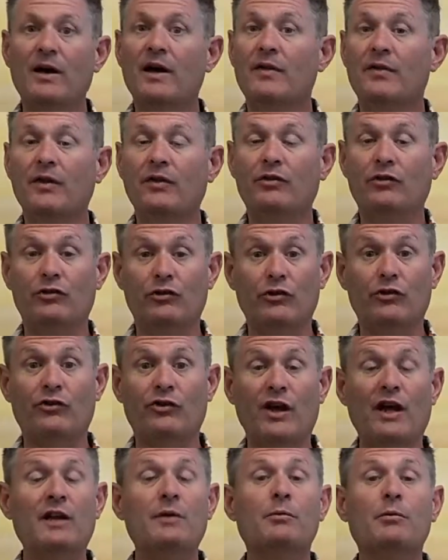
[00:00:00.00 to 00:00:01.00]
This is your
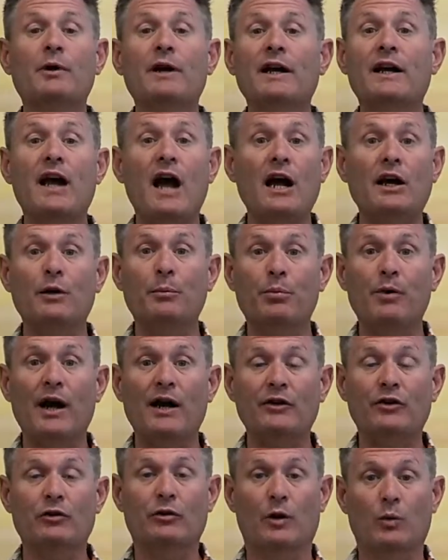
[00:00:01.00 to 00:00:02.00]
Santa Maria
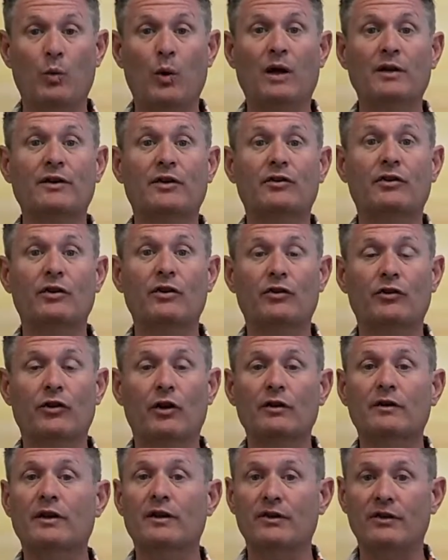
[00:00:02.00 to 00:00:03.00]
chiropractor and wellness
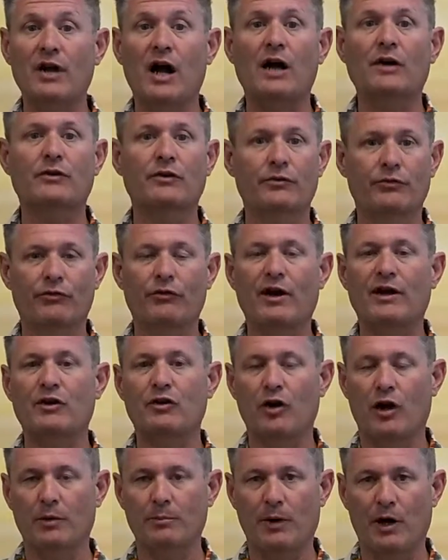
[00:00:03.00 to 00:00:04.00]
consultant, Dr. Fred
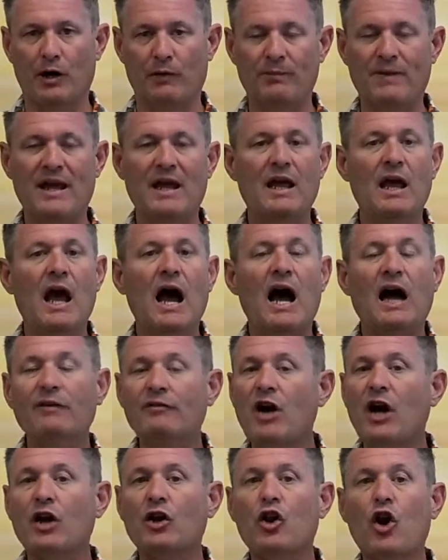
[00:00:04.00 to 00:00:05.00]
Carbone. I've
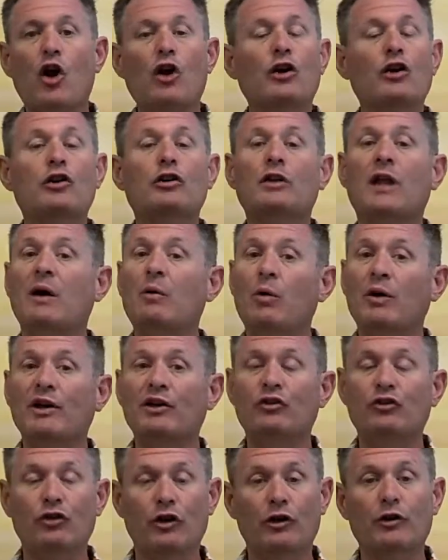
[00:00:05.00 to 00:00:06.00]
got an article I want to
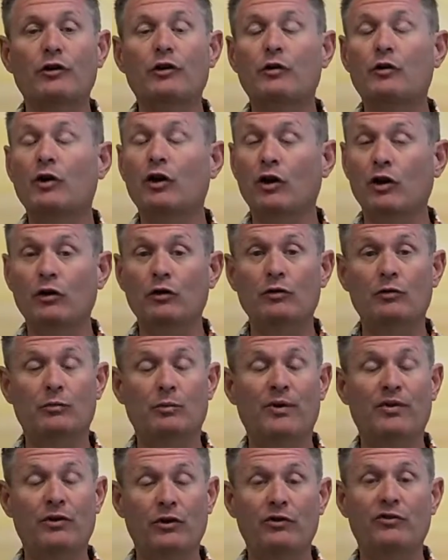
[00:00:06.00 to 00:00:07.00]
share to you
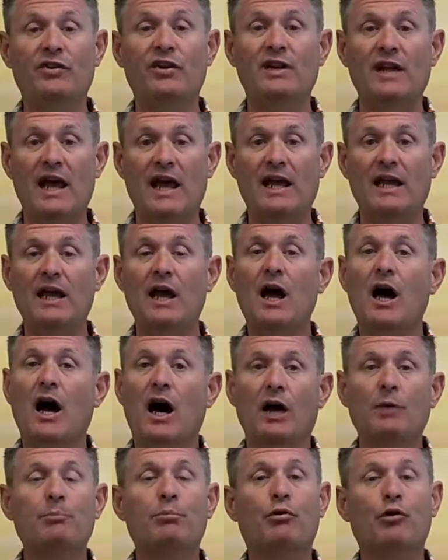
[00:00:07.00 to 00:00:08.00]
with you today
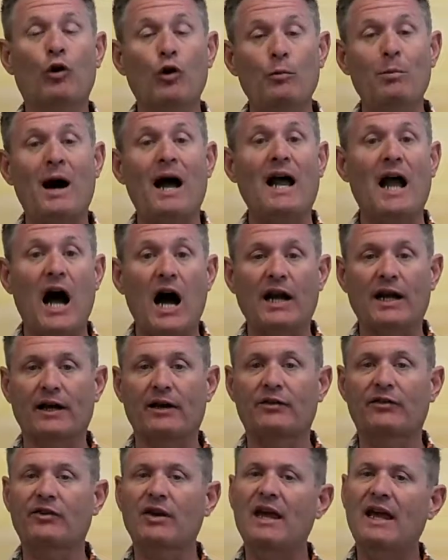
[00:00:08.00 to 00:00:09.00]
on
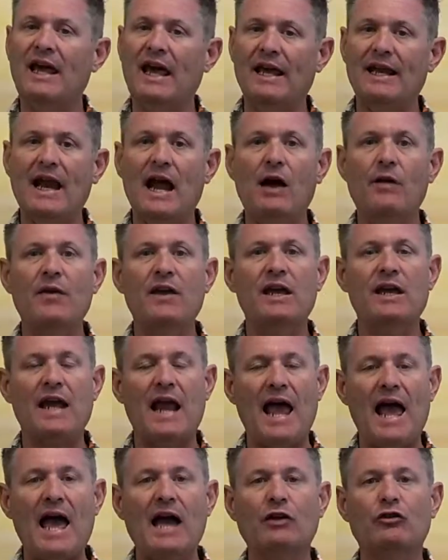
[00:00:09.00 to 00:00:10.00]
probiotics and how they can
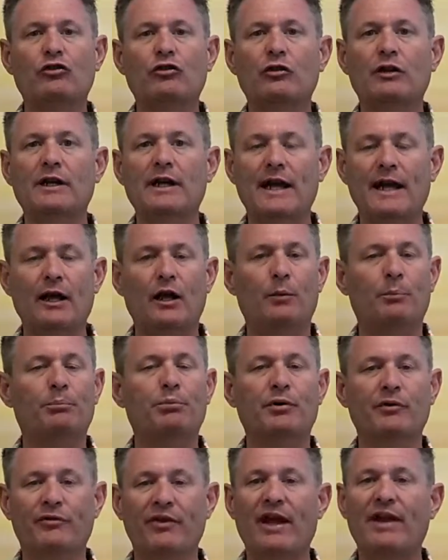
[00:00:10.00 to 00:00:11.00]
actually help
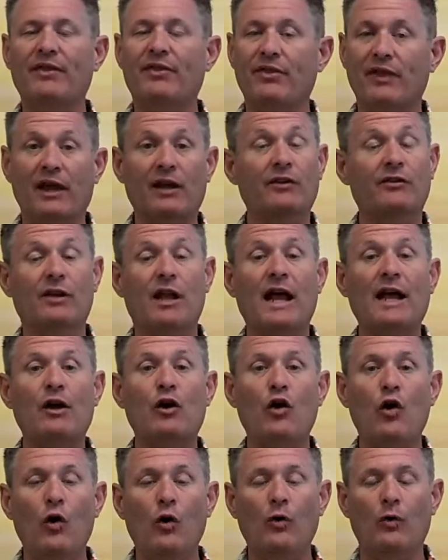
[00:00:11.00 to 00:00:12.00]
prevent things like
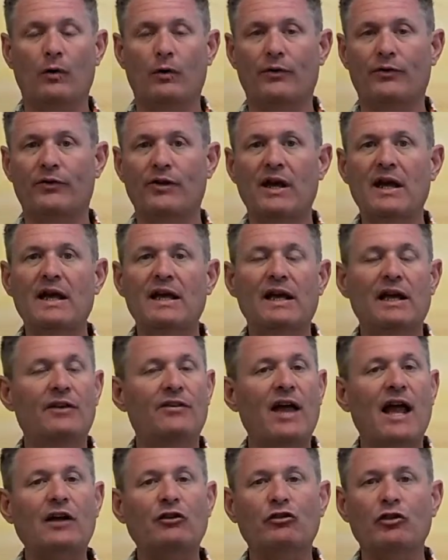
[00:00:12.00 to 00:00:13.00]
colds. It's
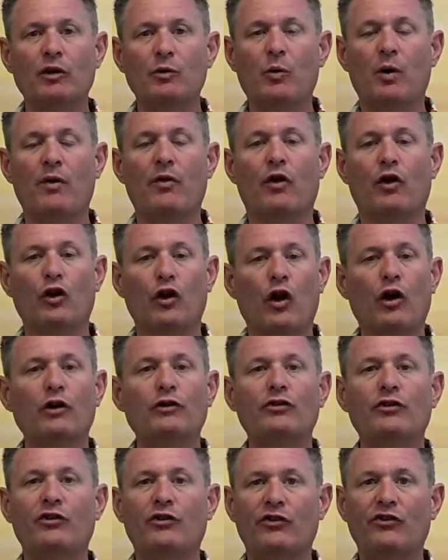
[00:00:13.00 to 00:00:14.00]
actually one of the
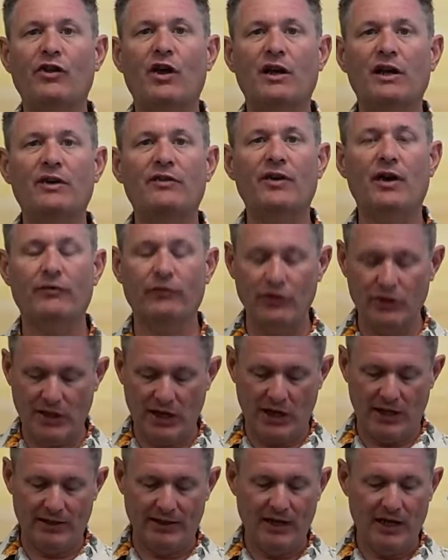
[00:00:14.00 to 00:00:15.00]
largest studies ever
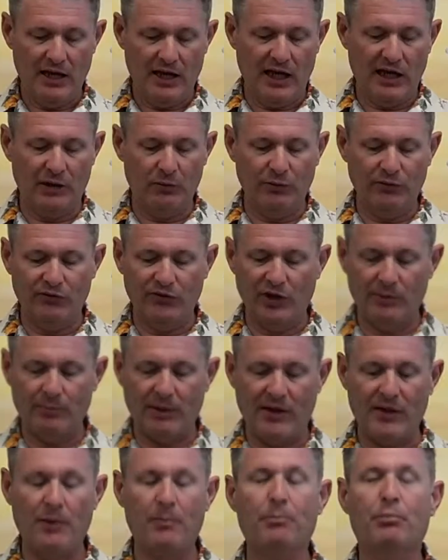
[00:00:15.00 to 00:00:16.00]
done, and it was done by
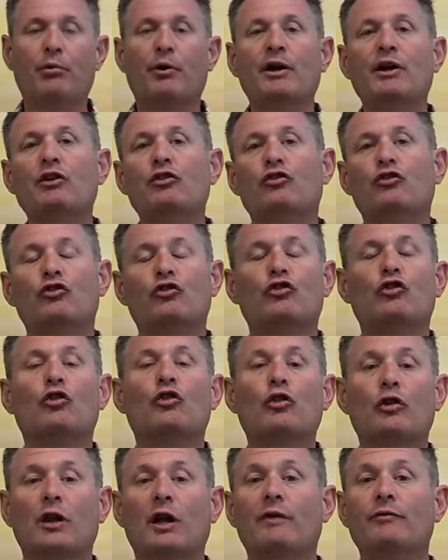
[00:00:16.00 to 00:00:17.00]
the British
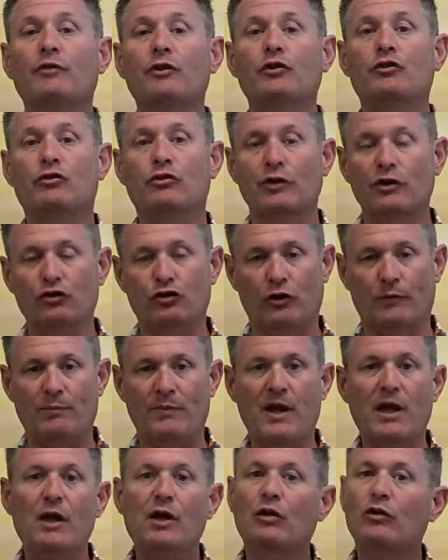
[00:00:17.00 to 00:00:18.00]
Journal of Nutrition.
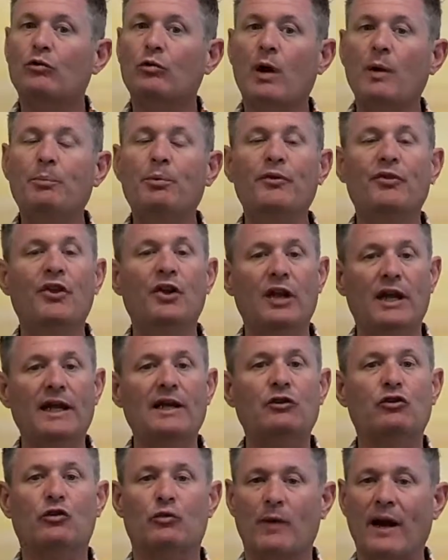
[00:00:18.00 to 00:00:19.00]
So I put the link
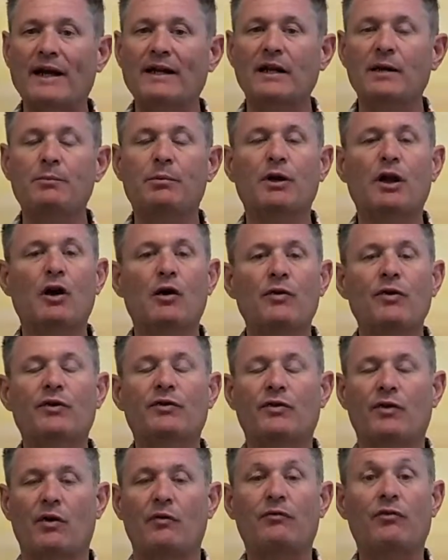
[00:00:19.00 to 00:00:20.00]
directly below
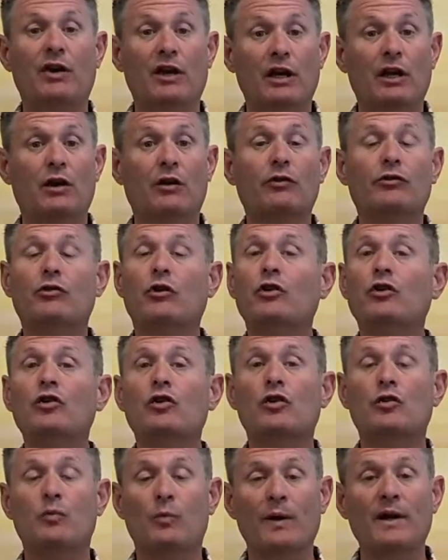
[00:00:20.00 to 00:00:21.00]
this video so you
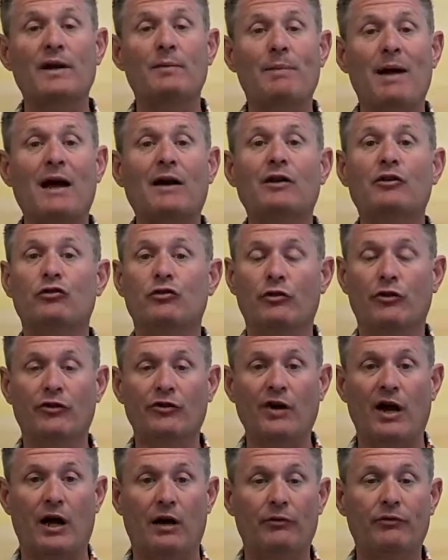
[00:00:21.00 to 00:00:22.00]
can read about it
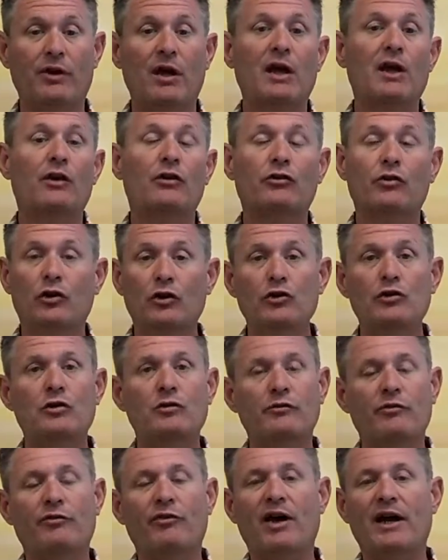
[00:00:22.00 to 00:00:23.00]
yourself, so you can
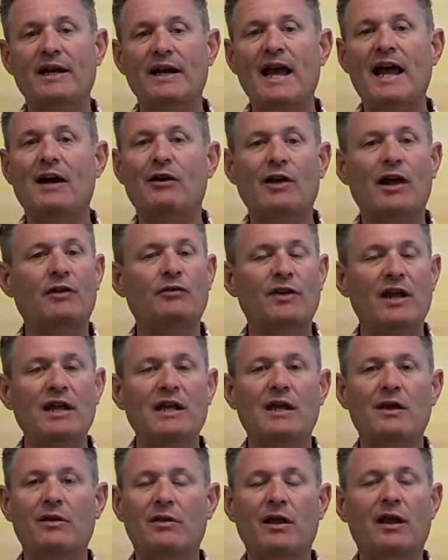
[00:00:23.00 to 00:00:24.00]
find out how
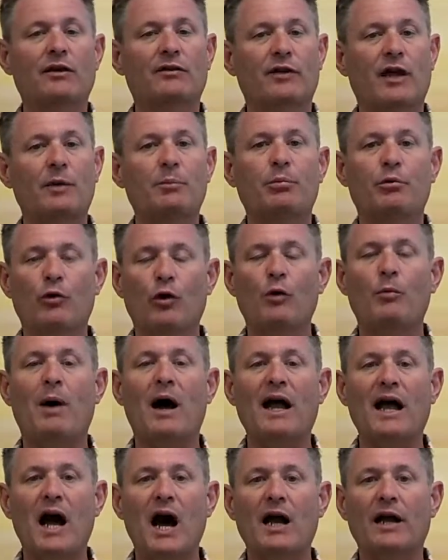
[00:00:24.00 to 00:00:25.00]
taking things like
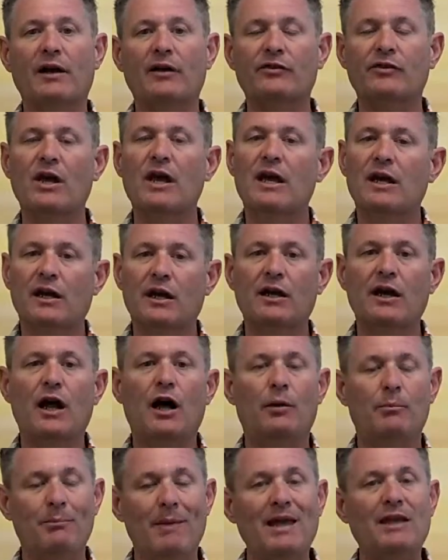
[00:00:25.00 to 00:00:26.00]
probiotics can
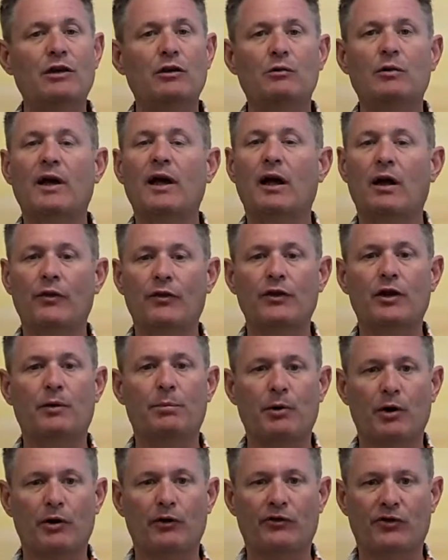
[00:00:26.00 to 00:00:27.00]
help make you a healthier
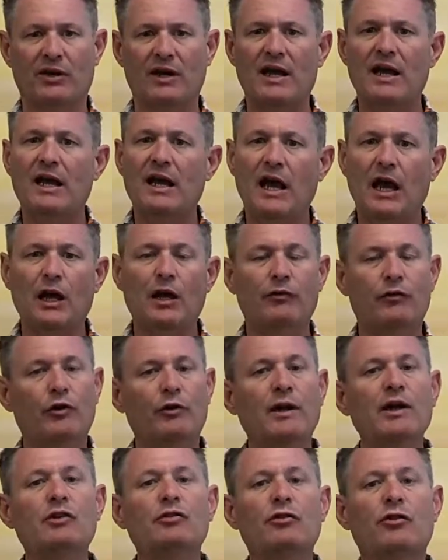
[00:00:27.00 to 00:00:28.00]
person. And if you're
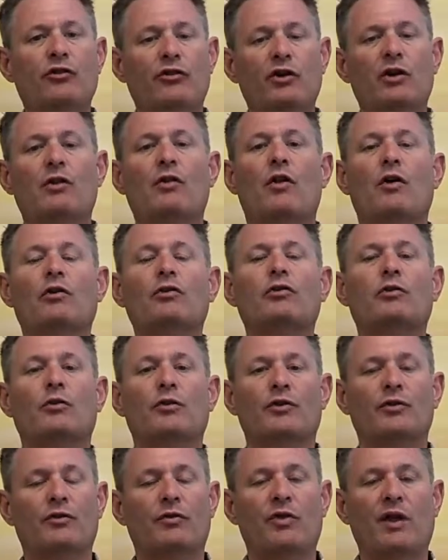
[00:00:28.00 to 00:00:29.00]
interested in those
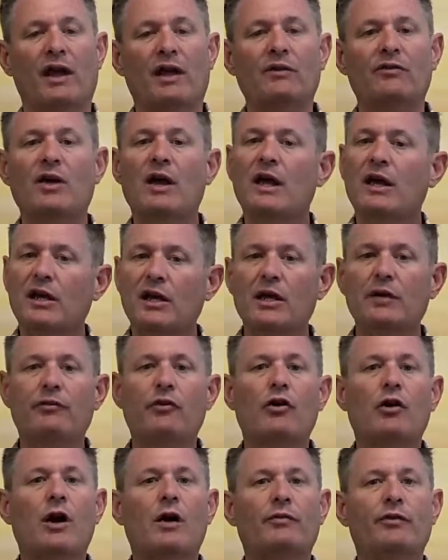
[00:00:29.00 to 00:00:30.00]
sorts of things, give
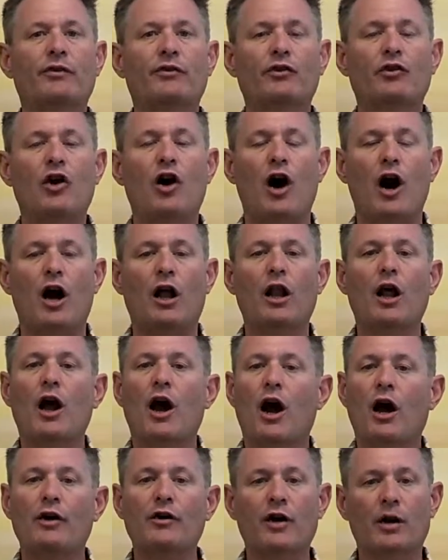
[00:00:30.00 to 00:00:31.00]
our office a call.
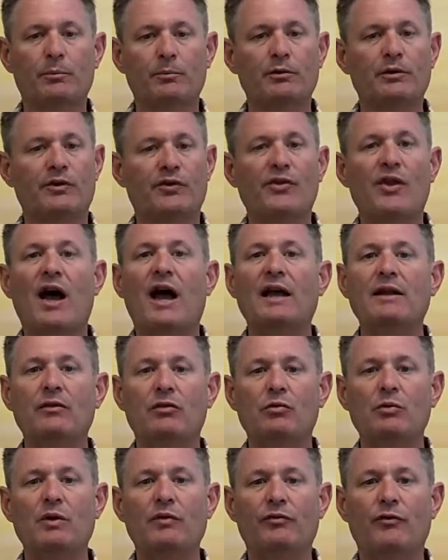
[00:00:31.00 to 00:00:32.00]
Our number is
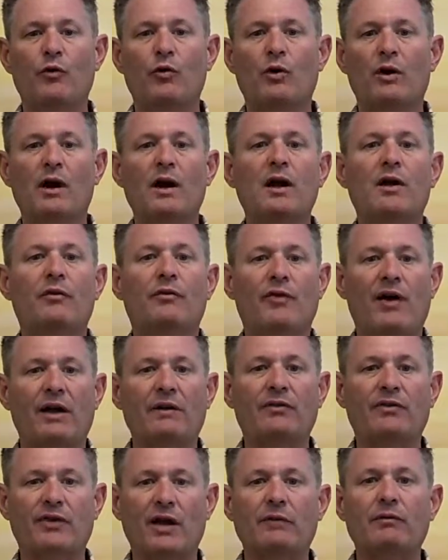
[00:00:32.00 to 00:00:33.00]

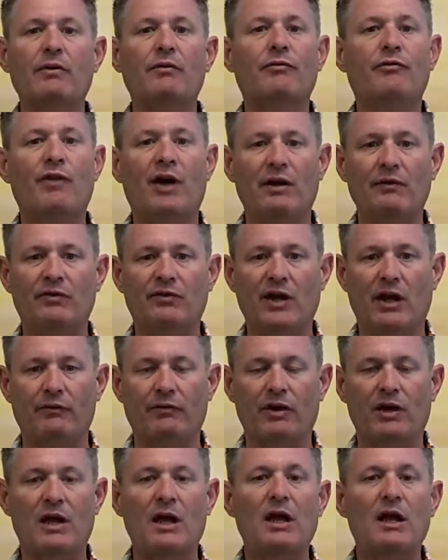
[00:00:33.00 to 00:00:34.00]
934-5757.
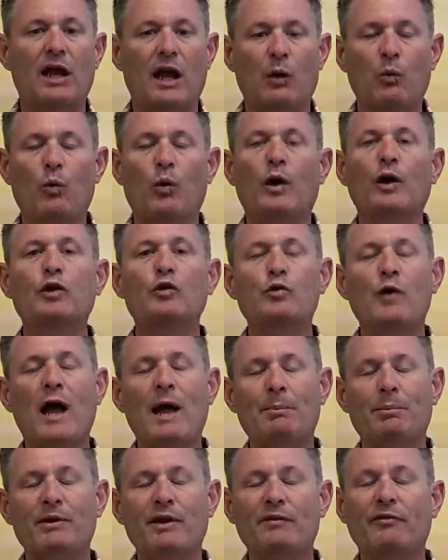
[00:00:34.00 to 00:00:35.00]
And where you
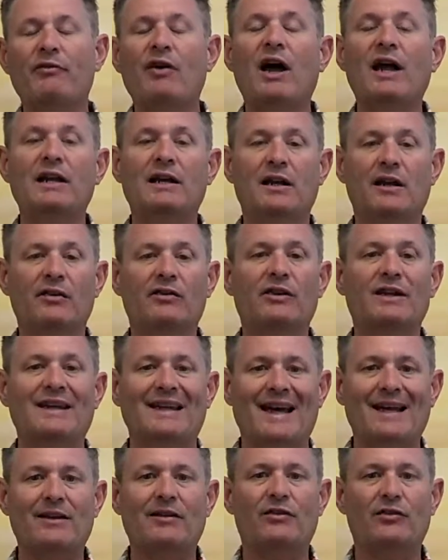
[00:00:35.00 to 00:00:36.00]
happen to find us,
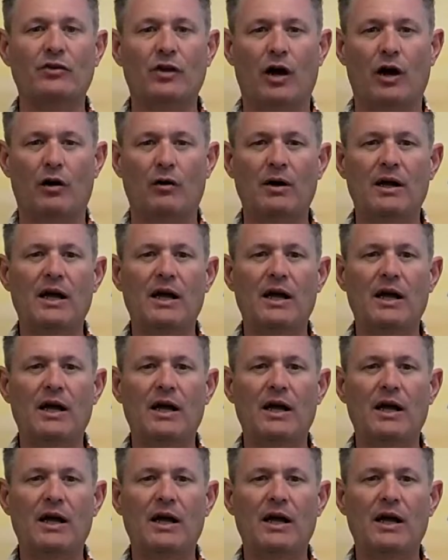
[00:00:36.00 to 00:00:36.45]
let us know.